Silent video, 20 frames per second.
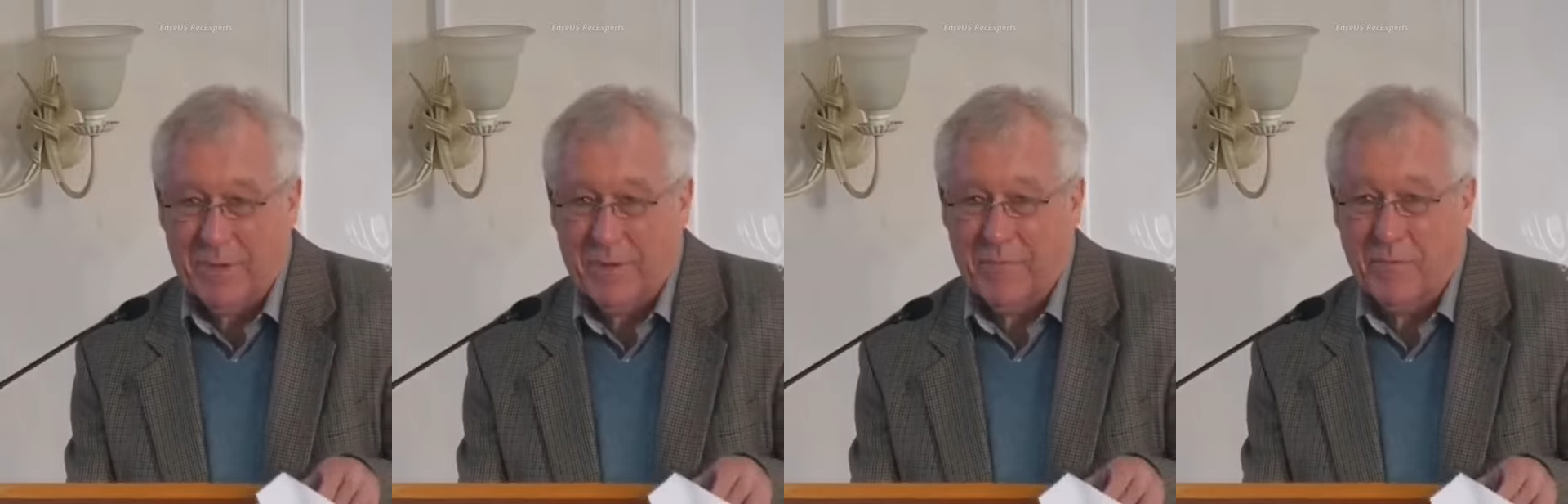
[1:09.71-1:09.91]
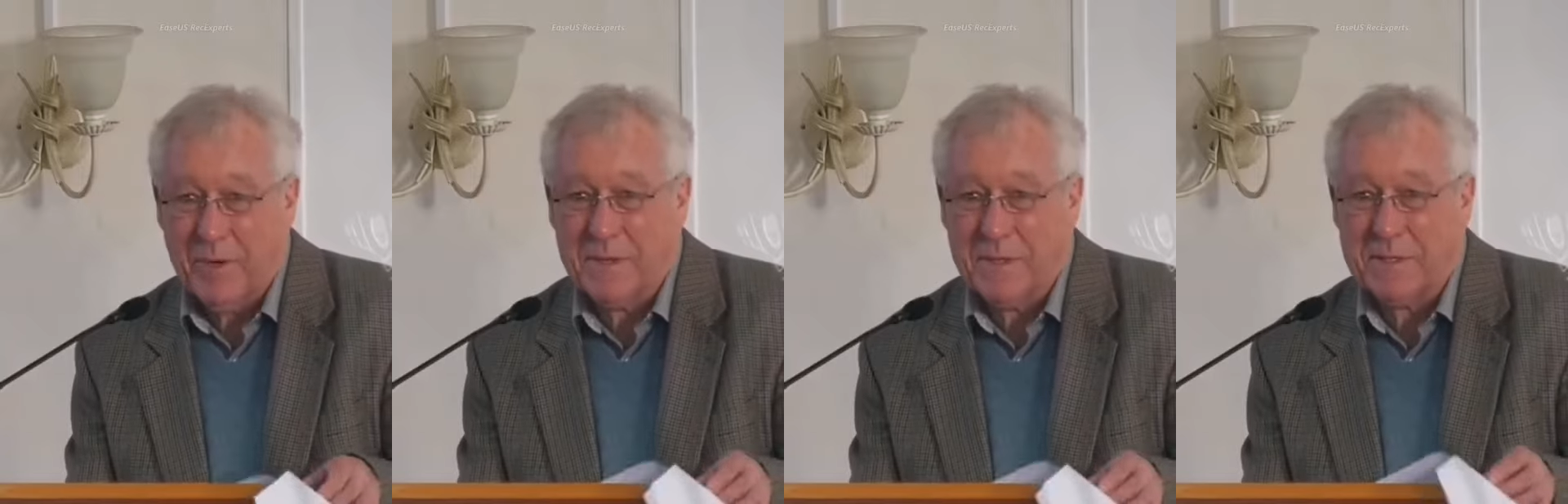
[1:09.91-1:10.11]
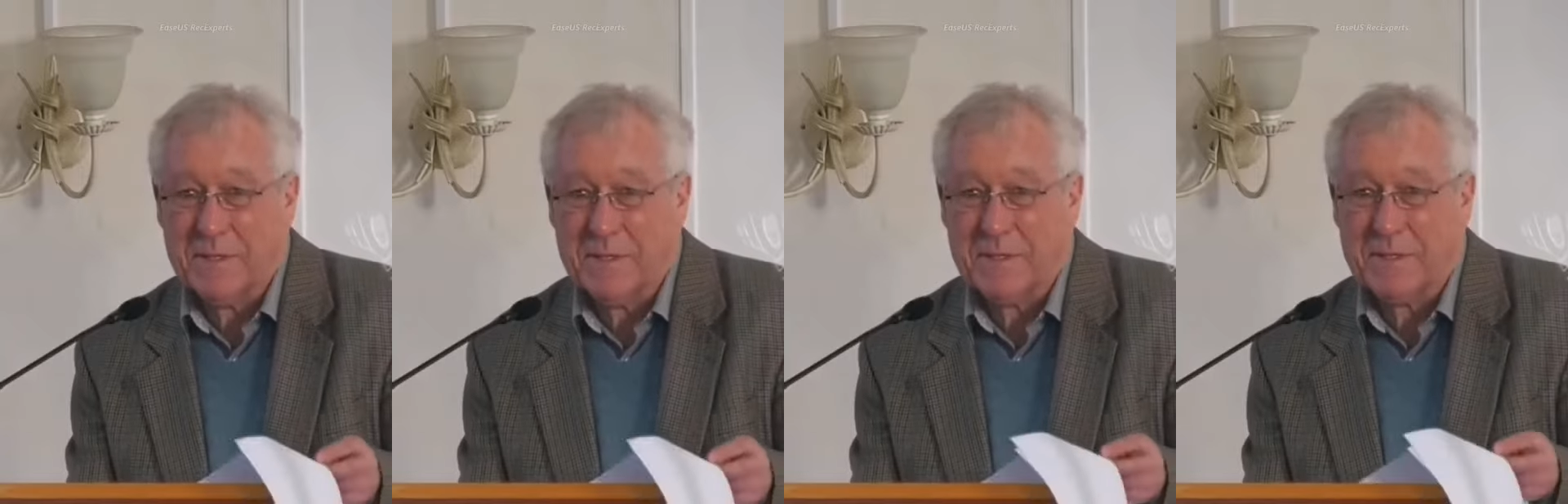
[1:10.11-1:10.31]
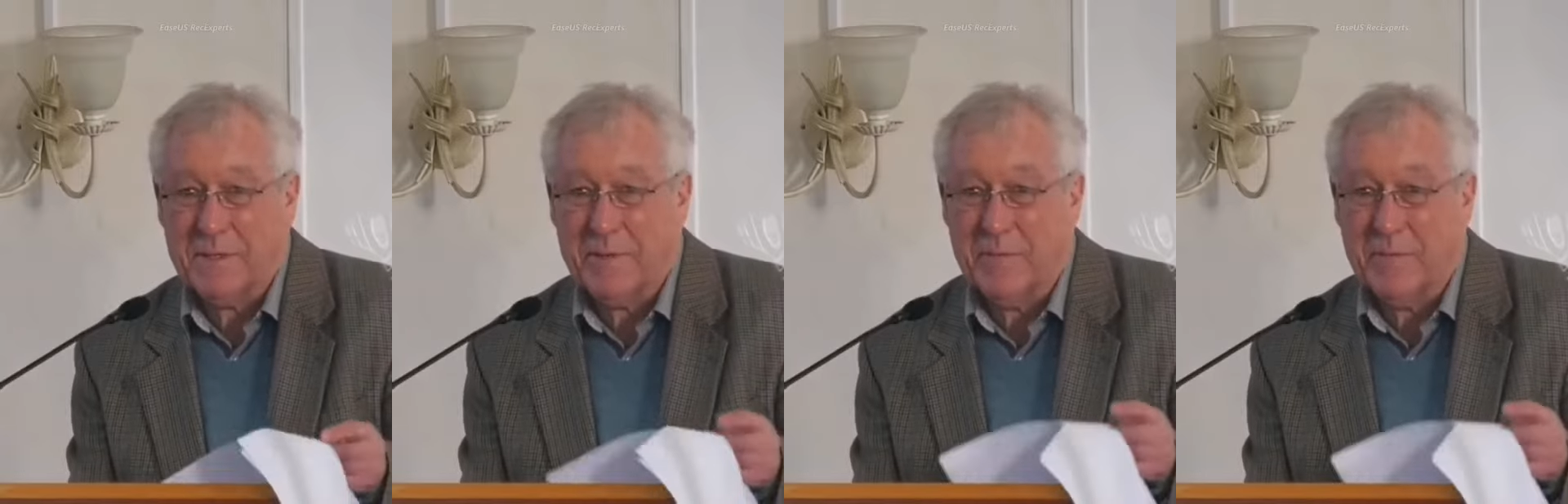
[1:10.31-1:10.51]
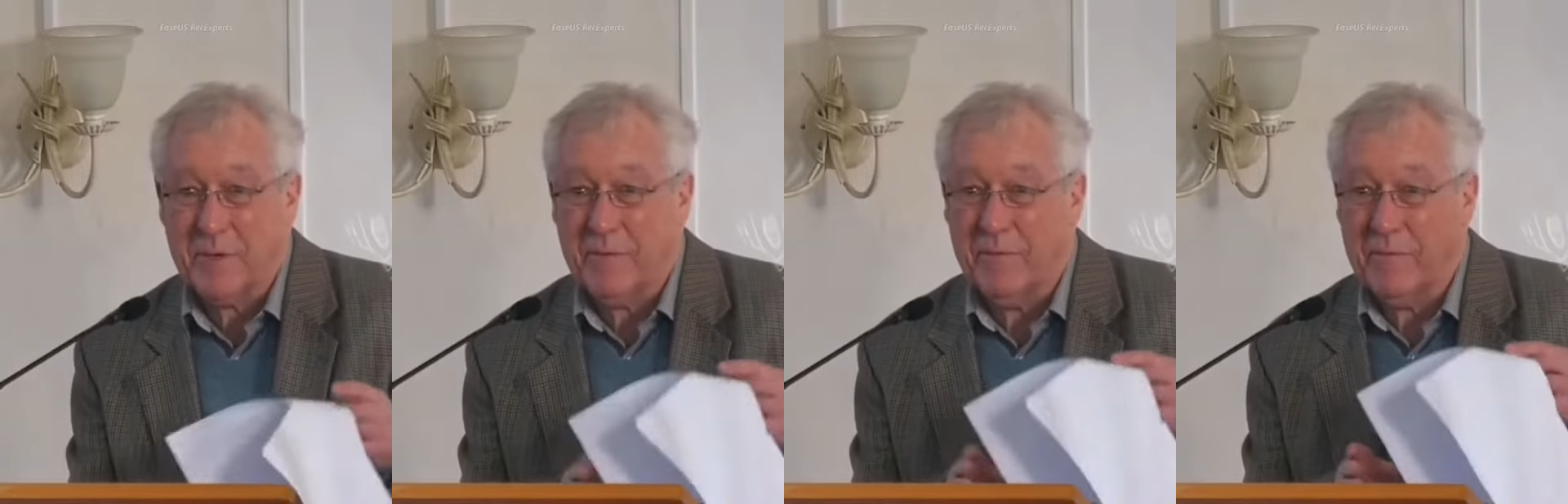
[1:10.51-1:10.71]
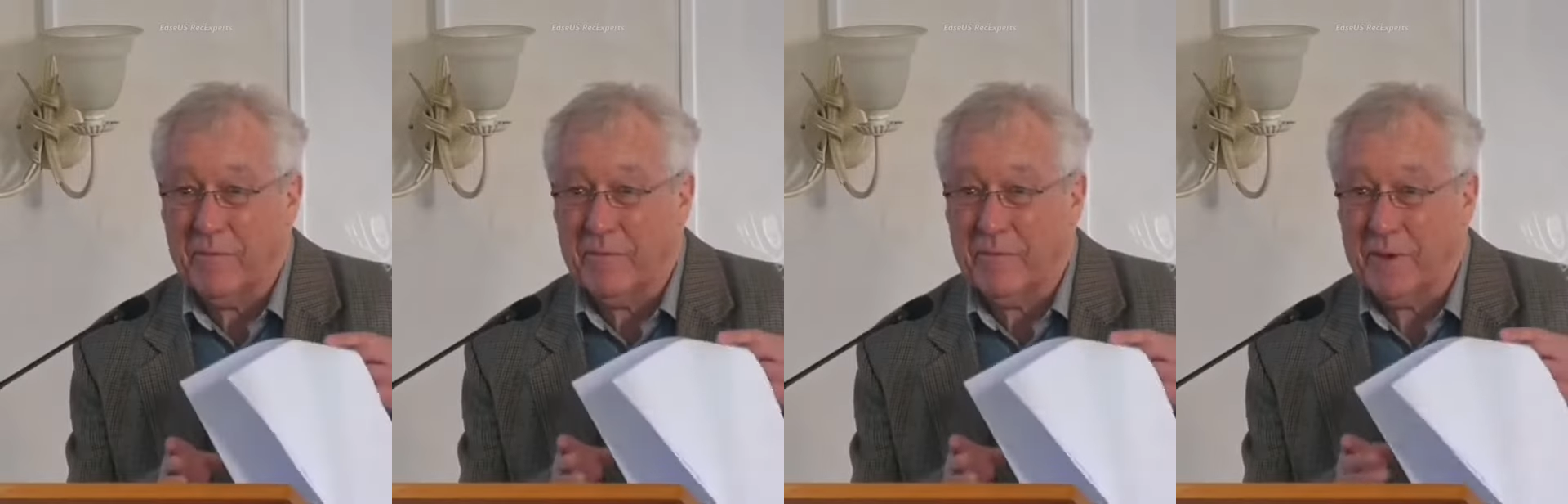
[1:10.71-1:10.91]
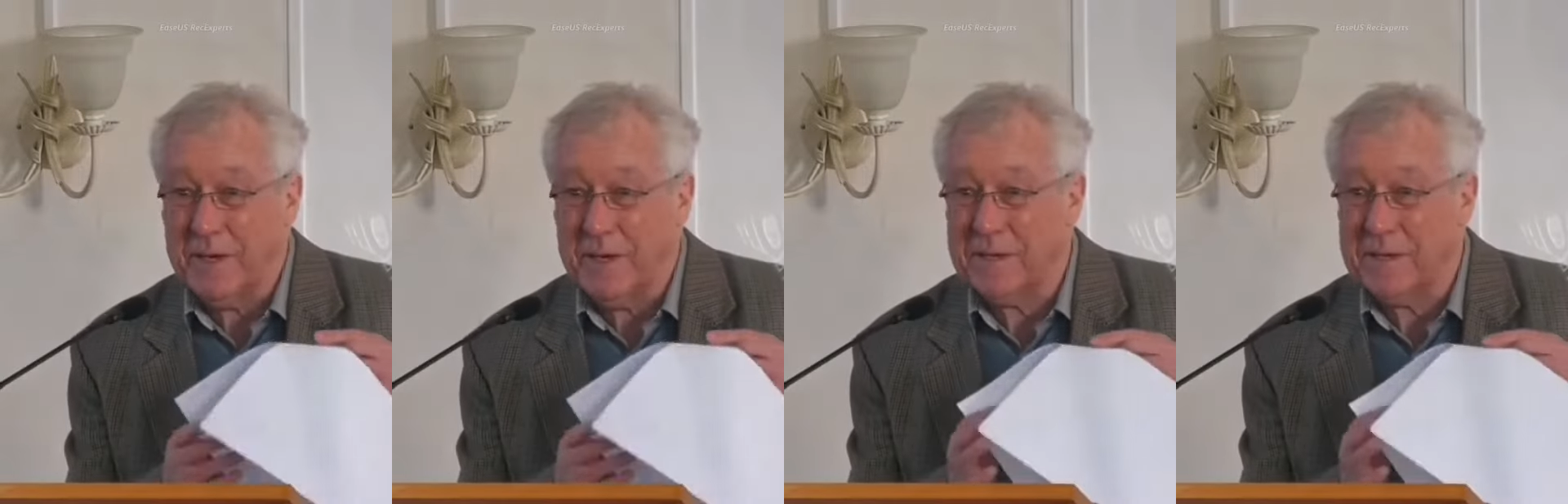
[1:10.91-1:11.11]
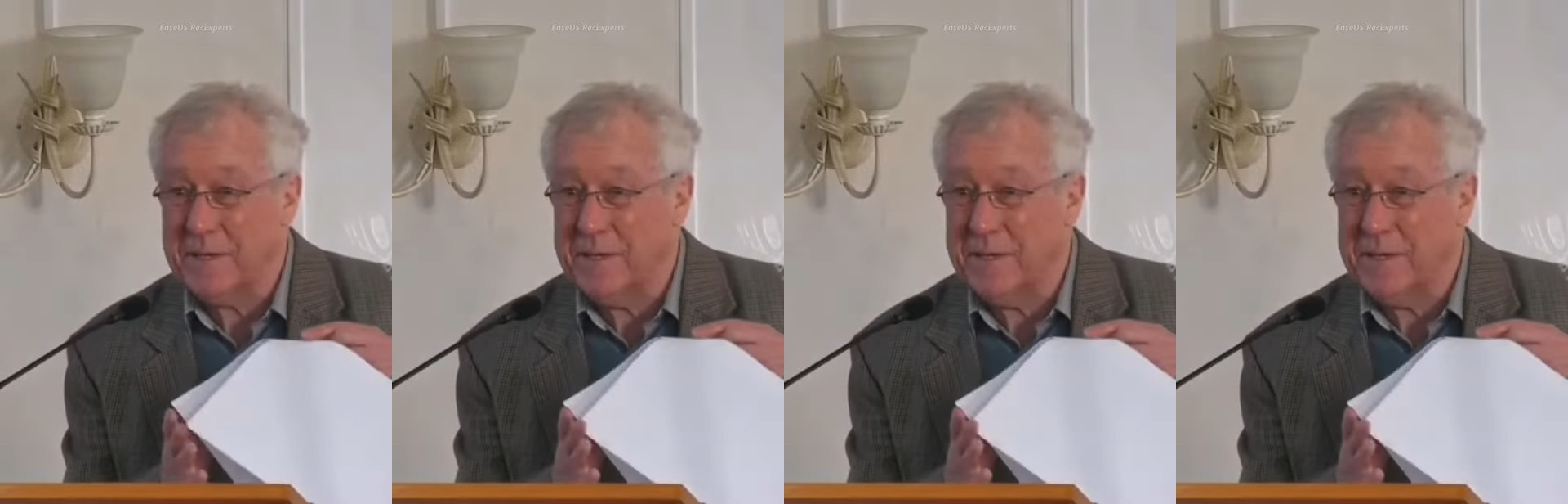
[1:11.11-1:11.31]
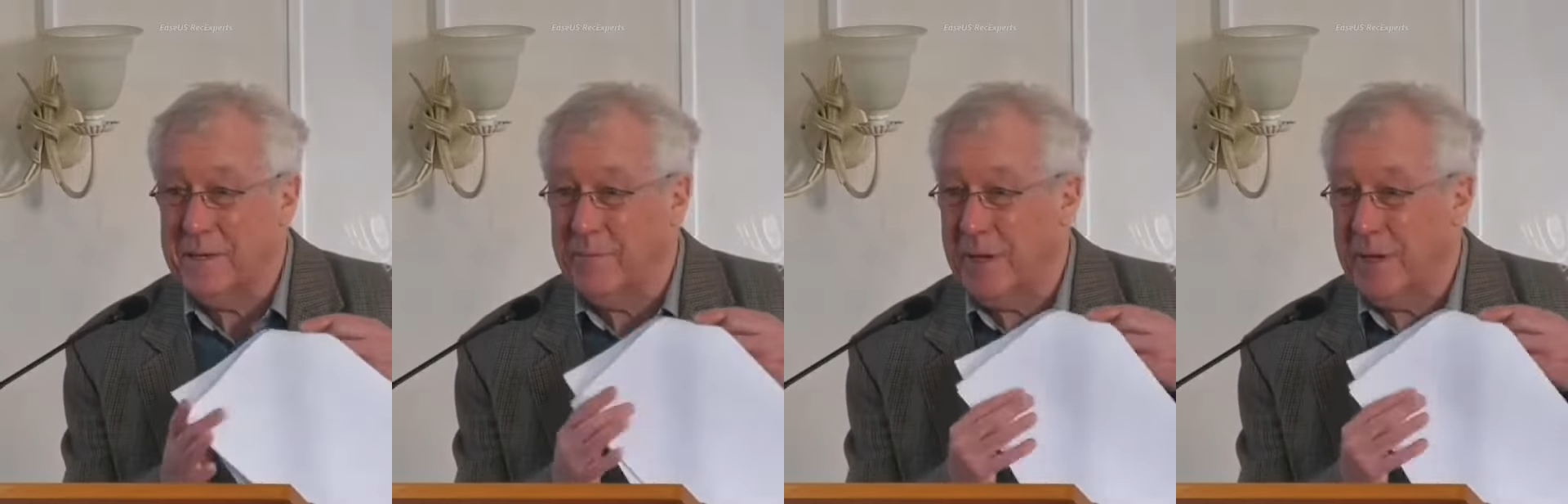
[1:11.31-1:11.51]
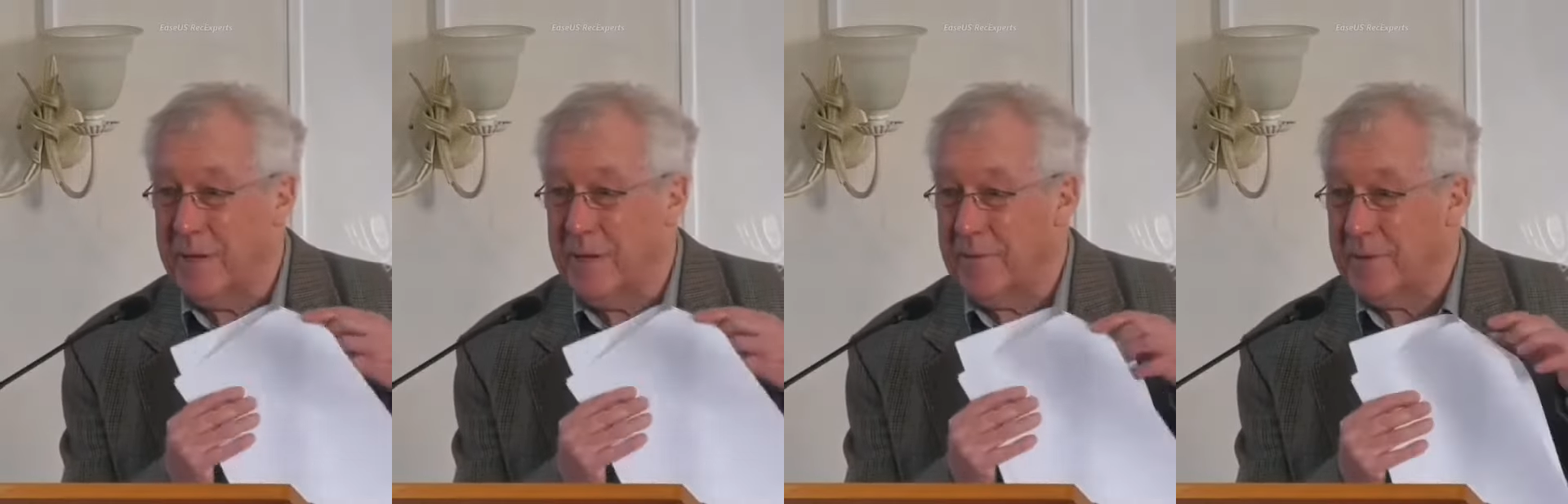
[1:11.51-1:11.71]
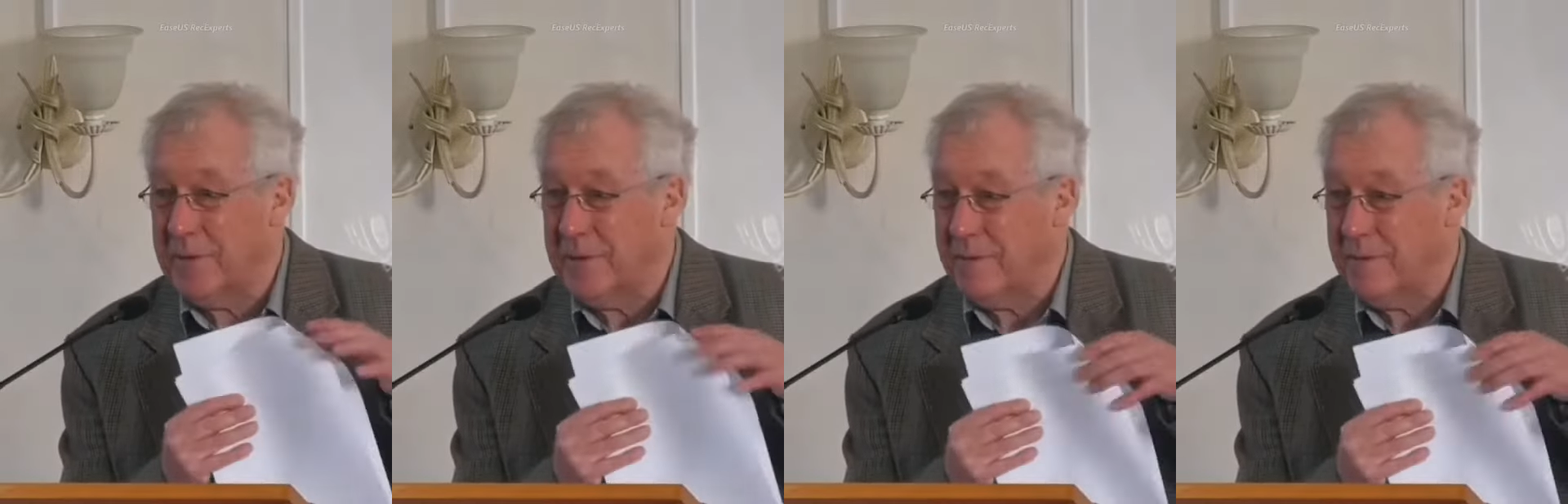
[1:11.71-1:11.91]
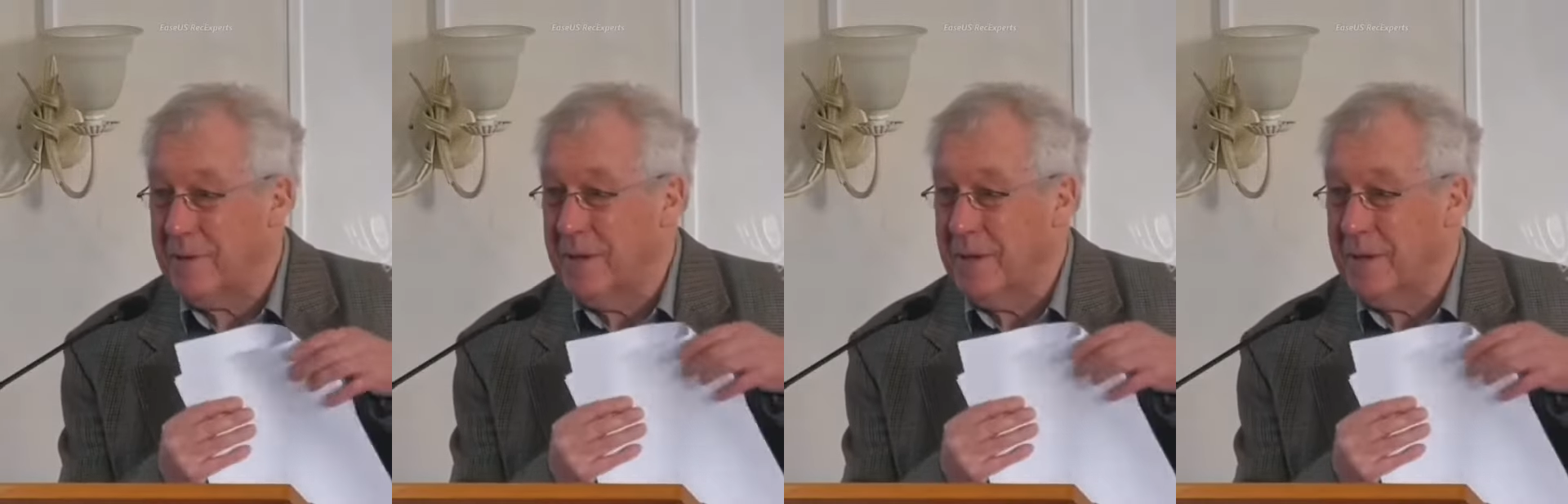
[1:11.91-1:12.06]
of what it says in the book of Revelation about the